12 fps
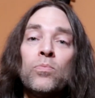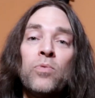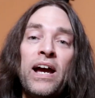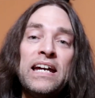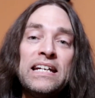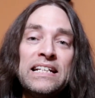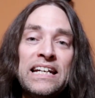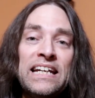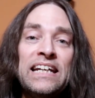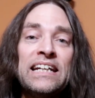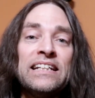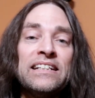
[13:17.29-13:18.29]
rein
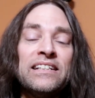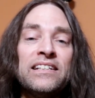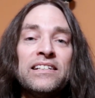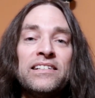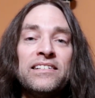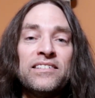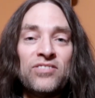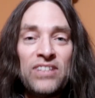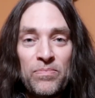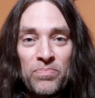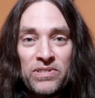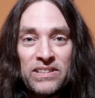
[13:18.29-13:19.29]
in the
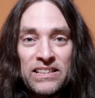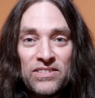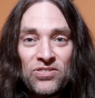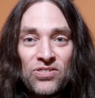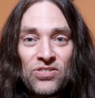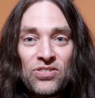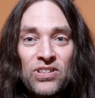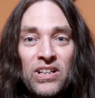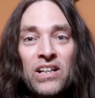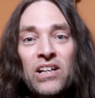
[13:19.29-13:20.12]
separatists.